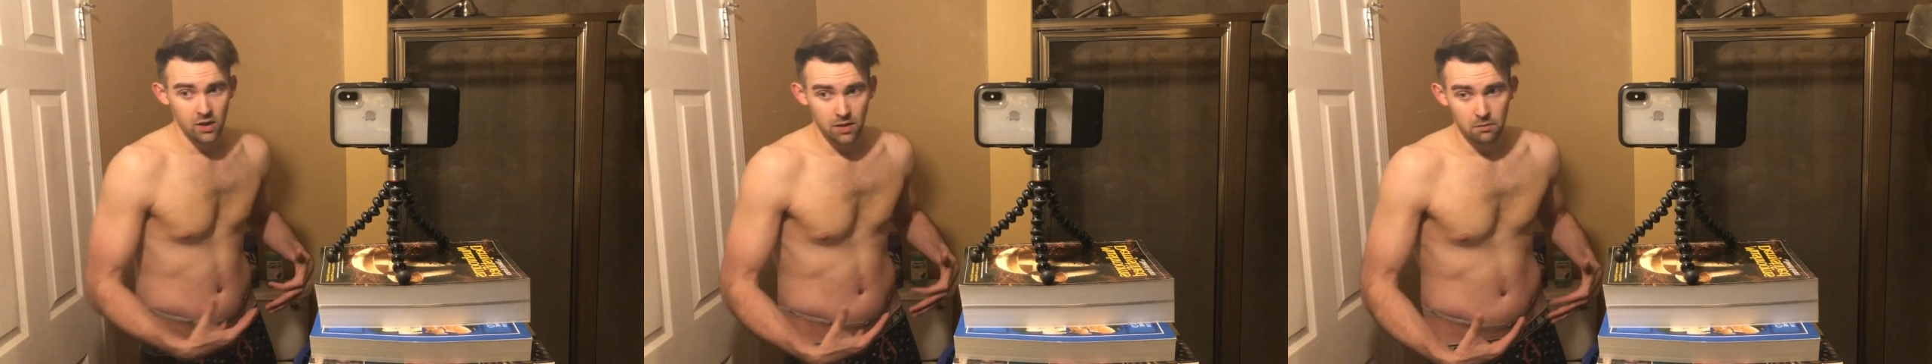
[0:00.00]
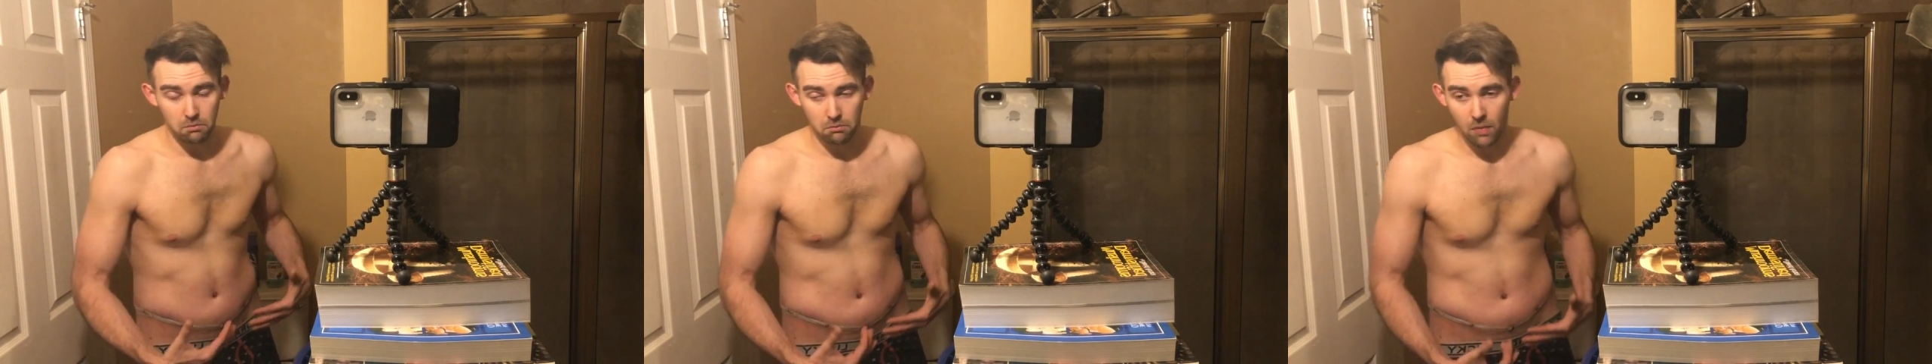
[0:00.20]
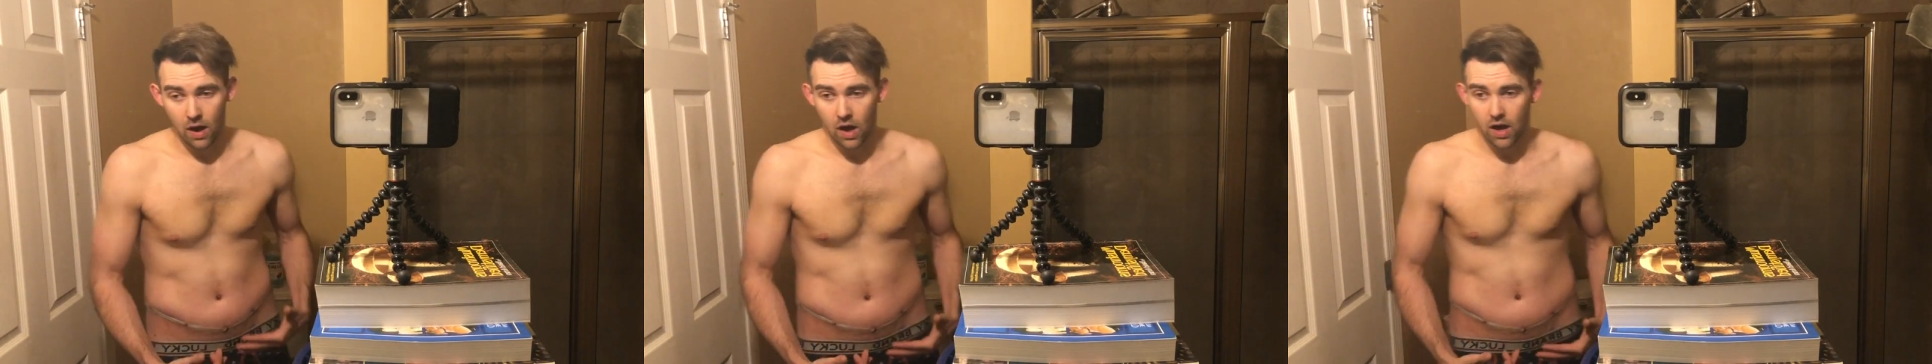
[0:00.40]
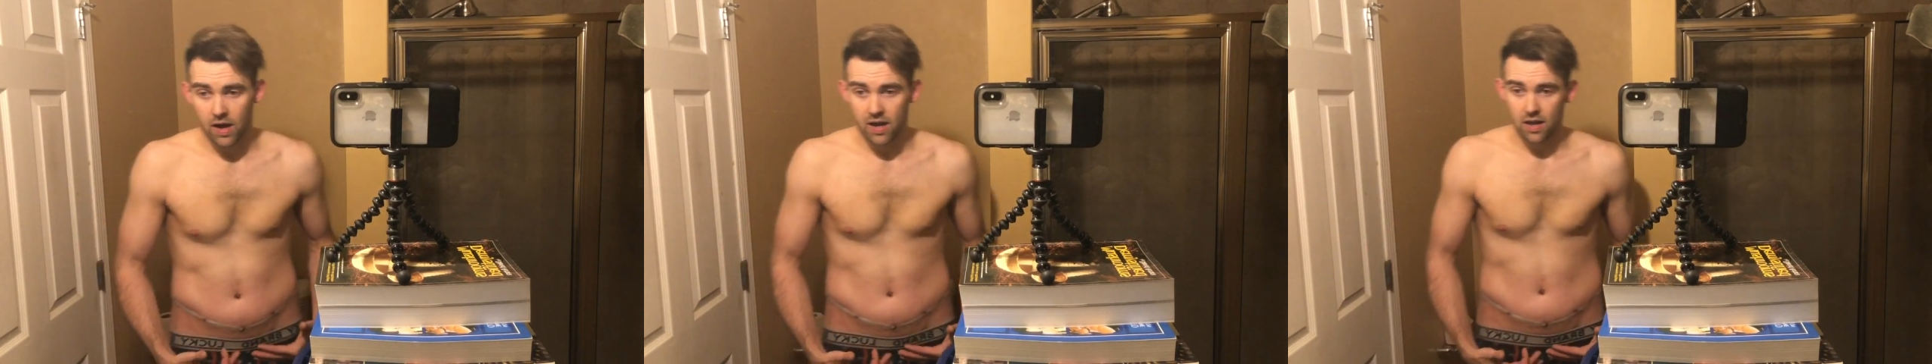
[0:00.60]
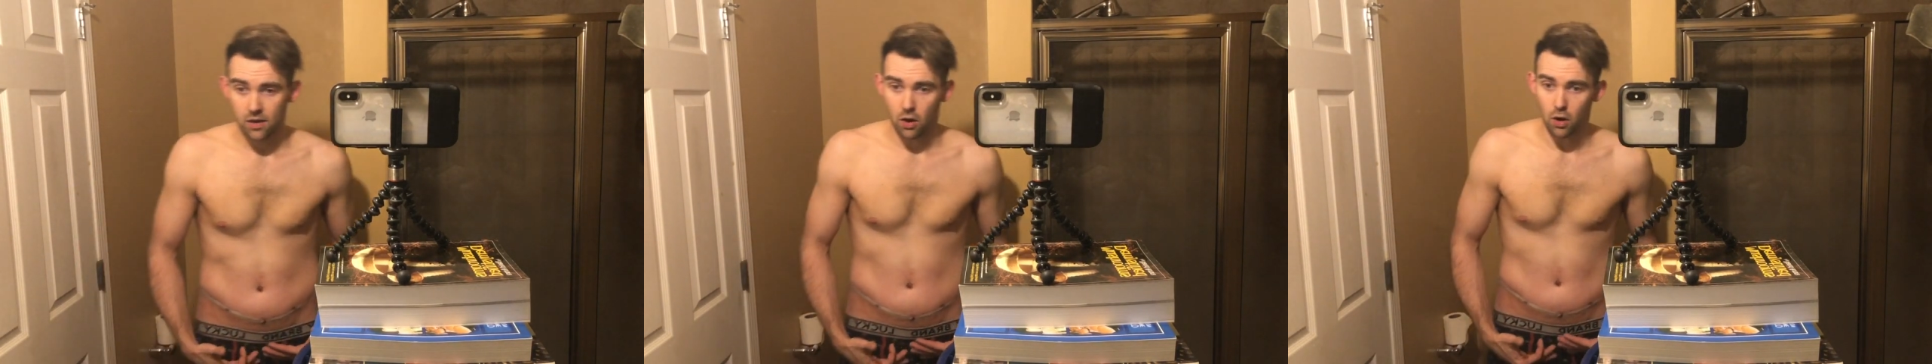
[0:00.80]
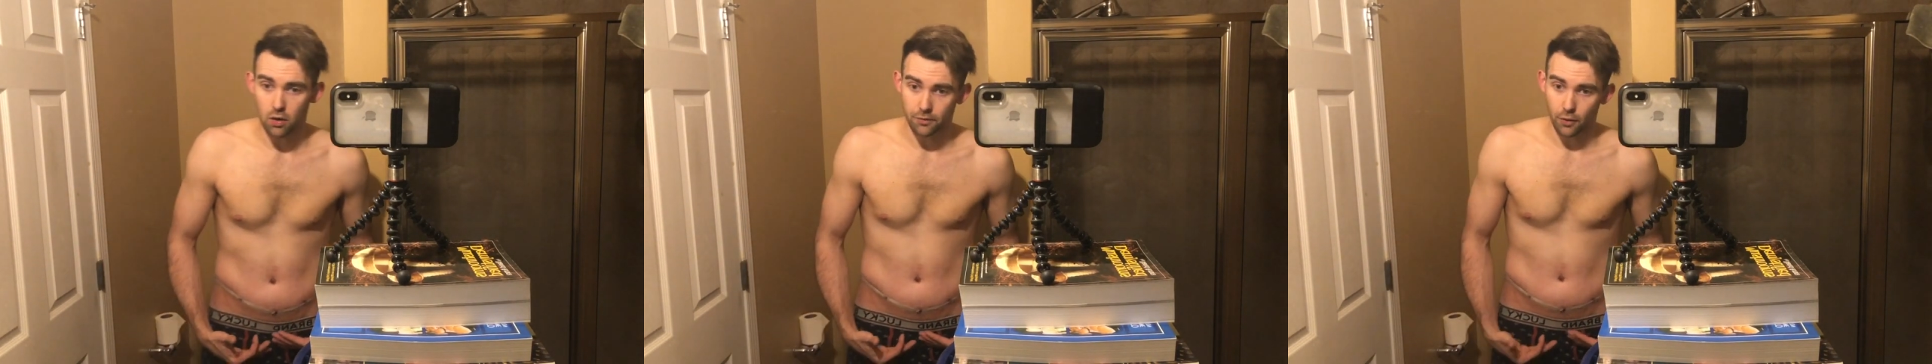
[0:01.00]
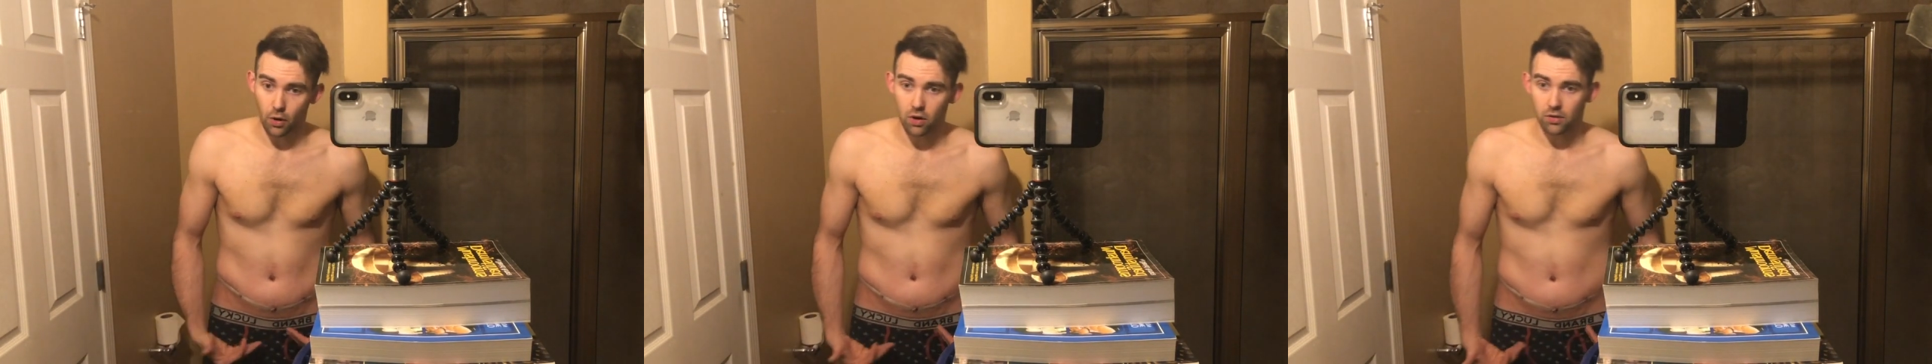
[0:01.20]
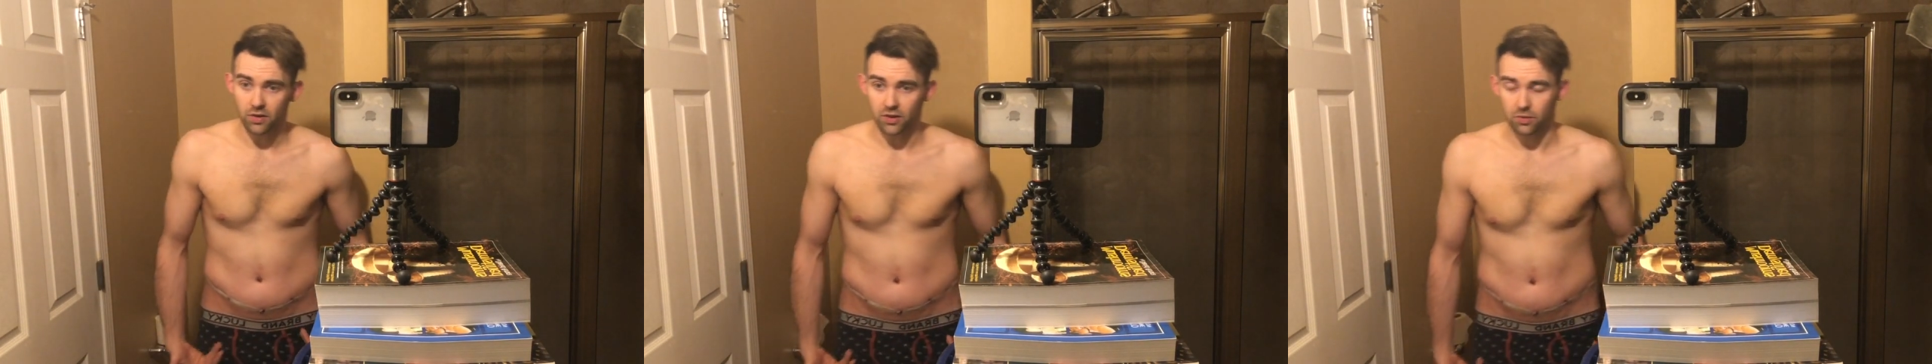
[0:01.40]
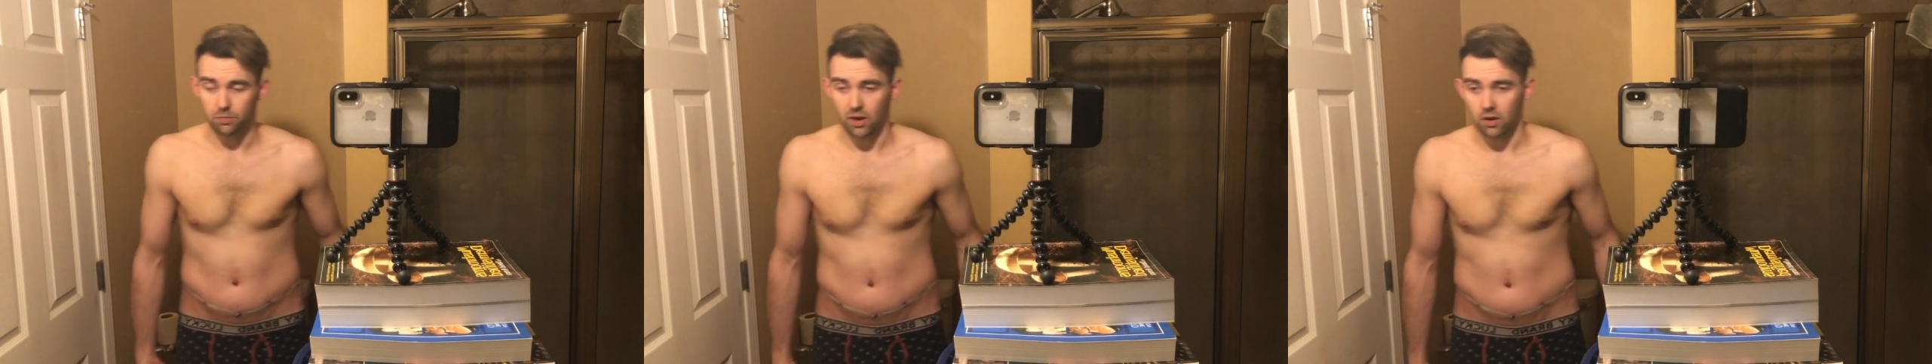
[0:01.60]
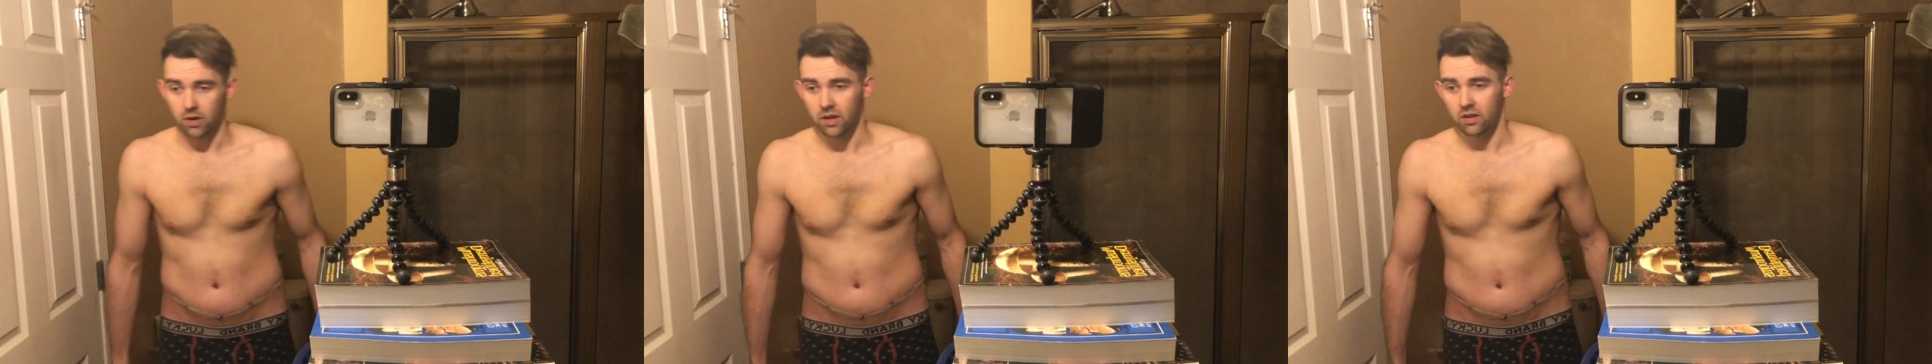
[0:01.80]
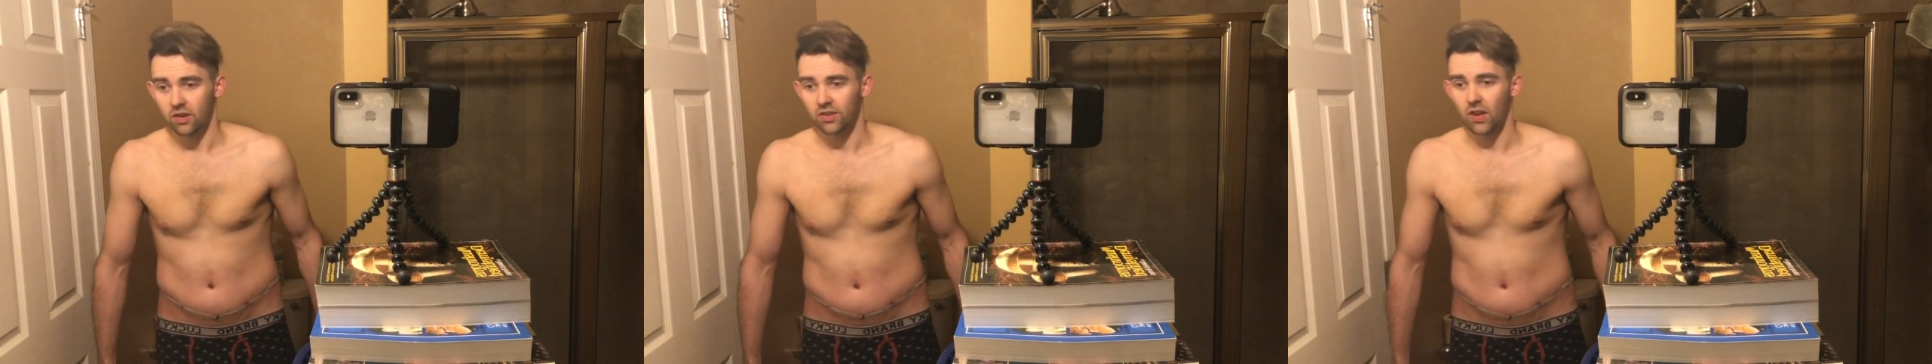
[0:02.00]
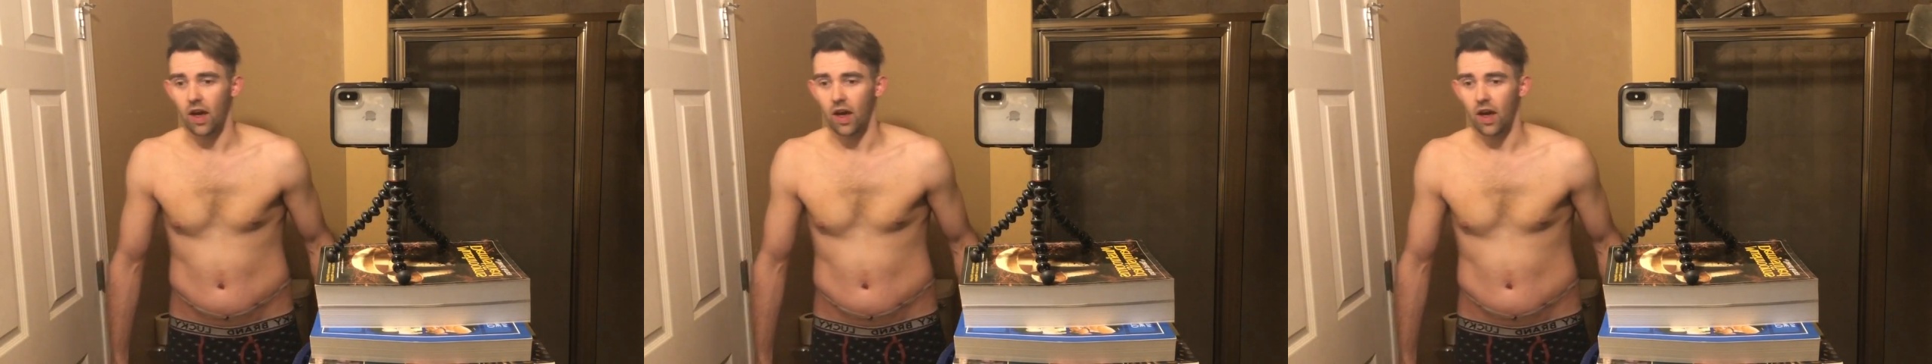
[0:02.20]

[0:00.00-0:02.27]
My overall experience,